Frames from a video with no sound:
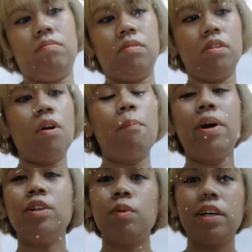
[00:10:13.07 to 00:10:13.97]
your
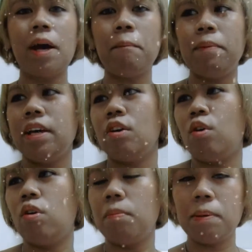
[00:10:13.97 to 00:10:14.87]
breasts will get big,
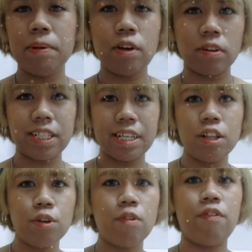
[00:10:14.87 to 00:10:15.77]
or maybe your
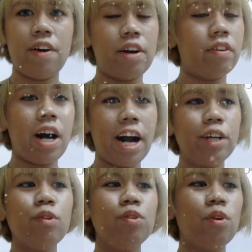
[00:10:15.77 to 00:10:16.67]
skin look fairer,
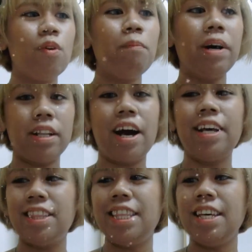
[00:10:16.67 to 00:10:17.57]
I don't know. But
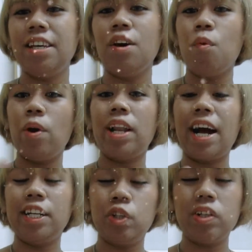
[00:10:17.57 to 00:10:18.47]
I think when
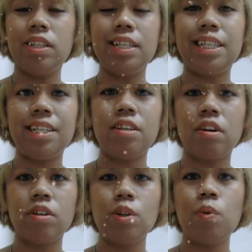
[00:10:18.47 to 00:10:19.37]
I drink this thing,
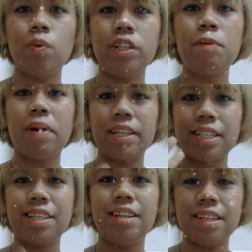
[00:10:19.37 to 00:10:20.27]
not only my
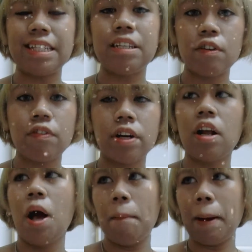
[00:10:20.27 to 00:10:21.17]
skin is different,
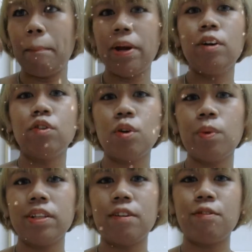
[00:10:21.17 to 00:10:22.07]
my brain also
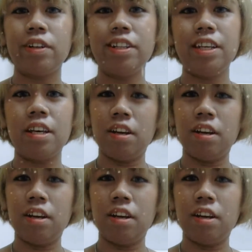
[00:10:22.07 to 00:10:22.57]
work differently.